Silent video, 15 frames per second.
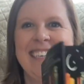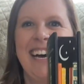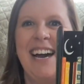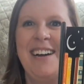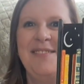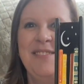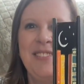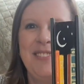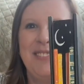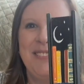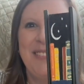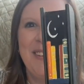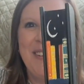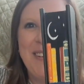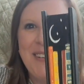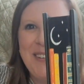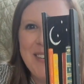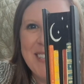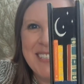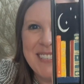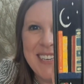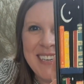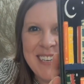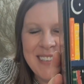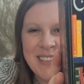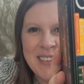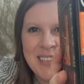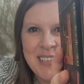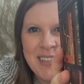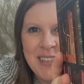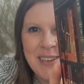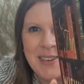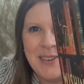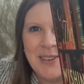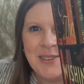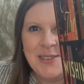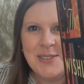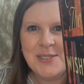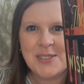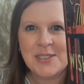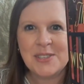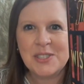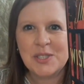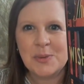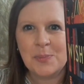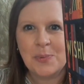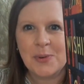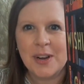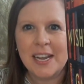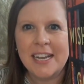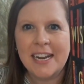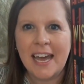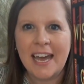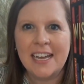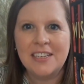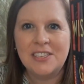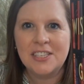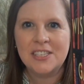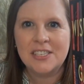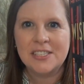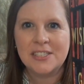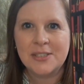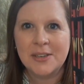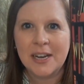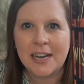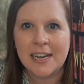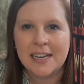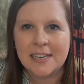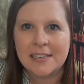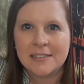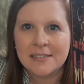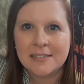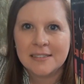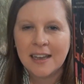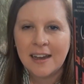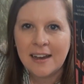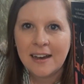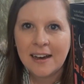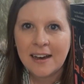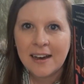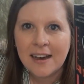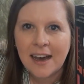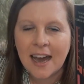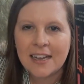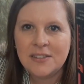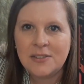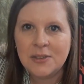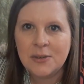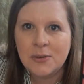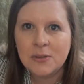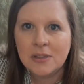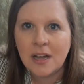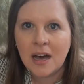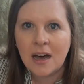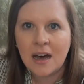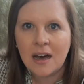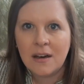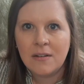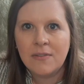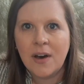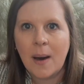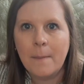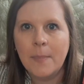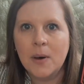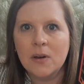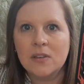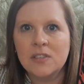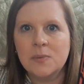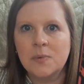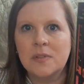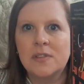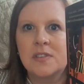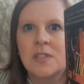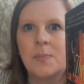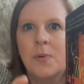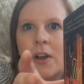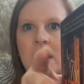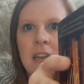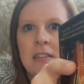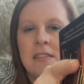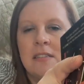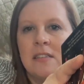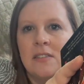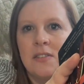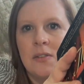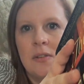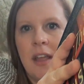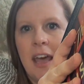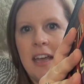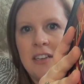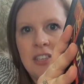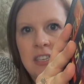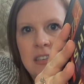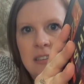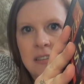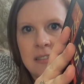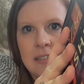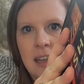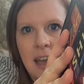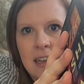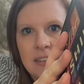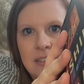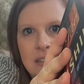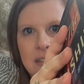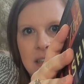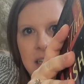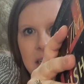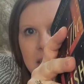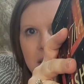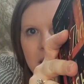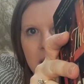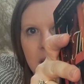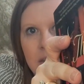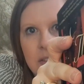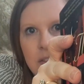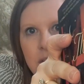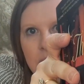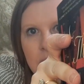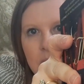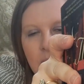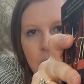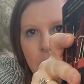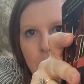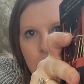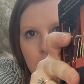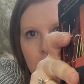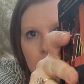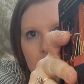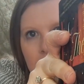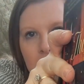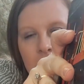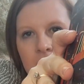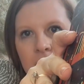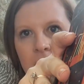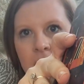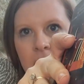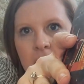I'm so excited. Look at those sprayed edges, you guys. I do love books with the sprayed and stenciled edges. I just think they are so pretty,